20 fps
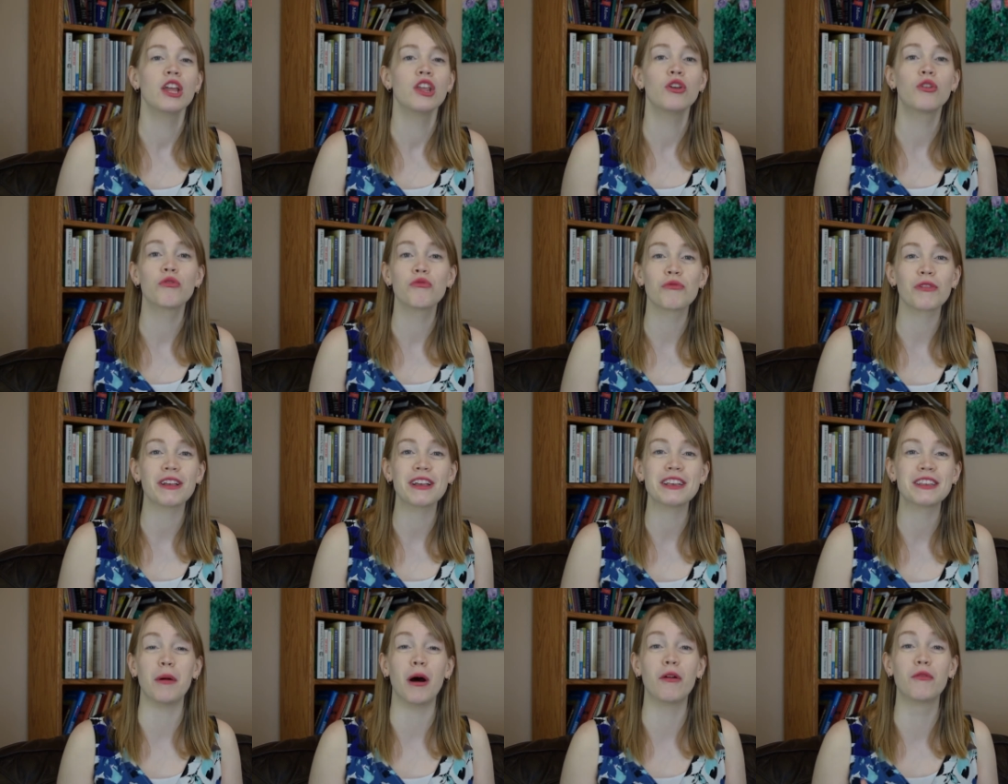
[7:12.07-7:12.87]
you can
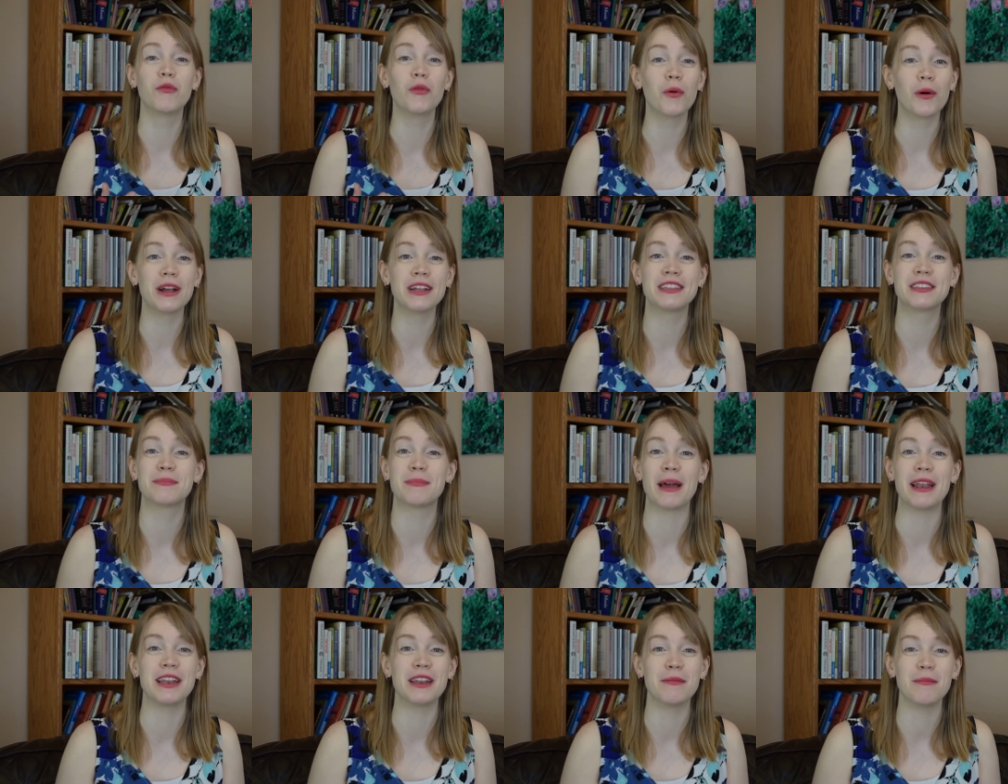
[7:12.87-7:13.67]
really avoid
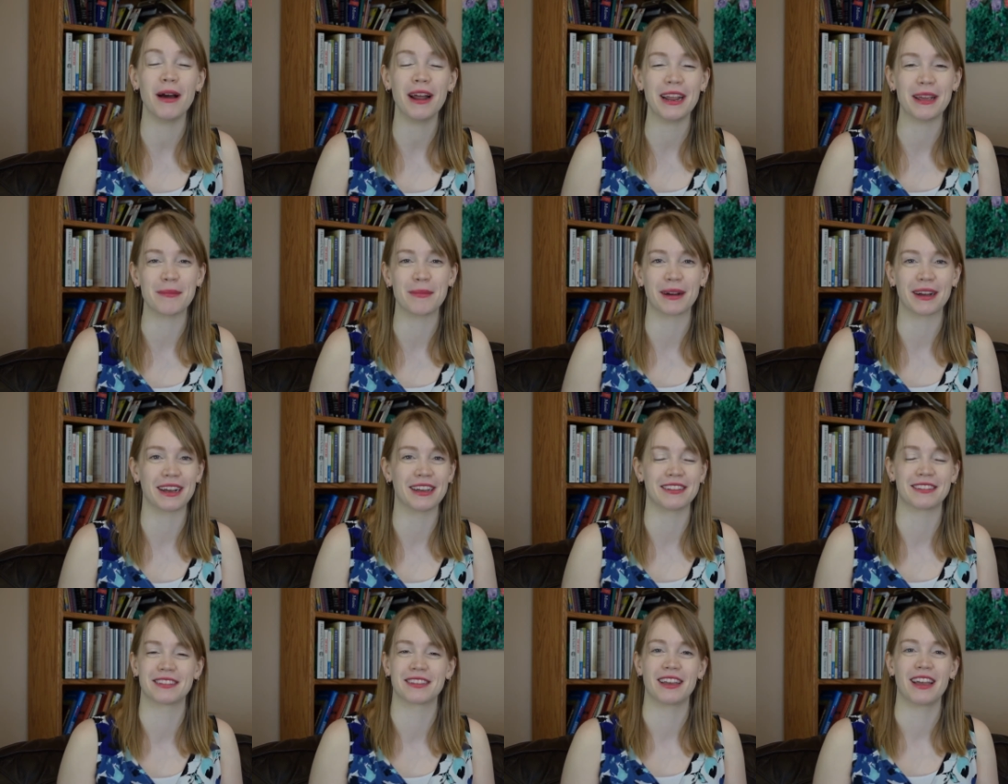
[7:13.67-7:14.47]
spending money
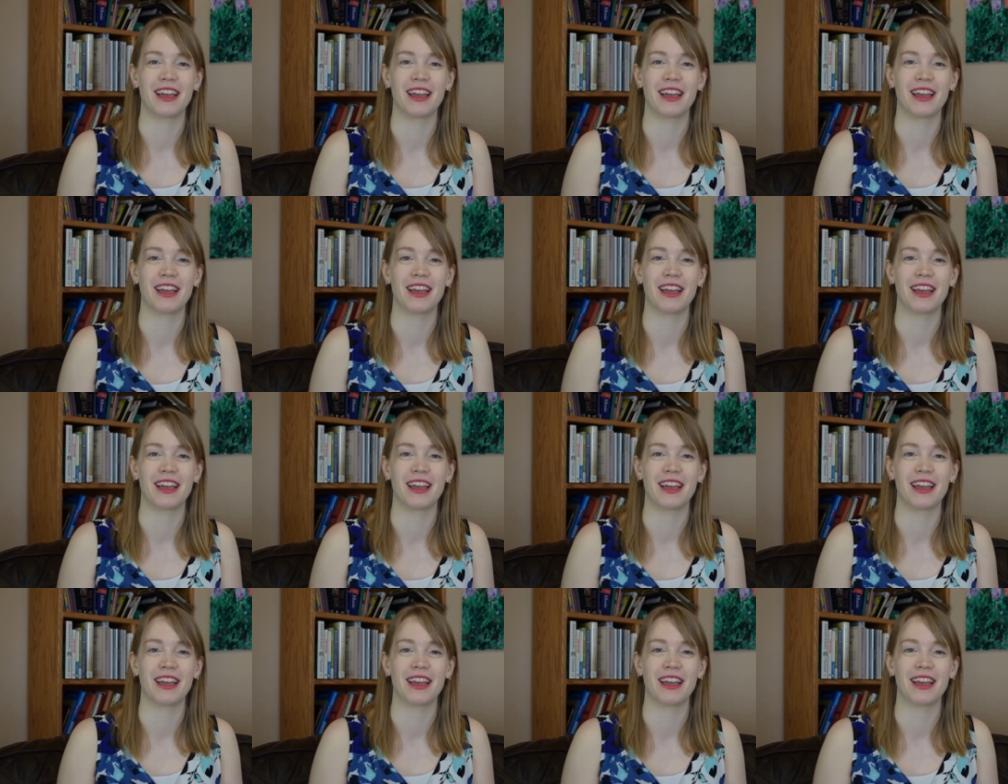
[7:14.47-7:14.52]
because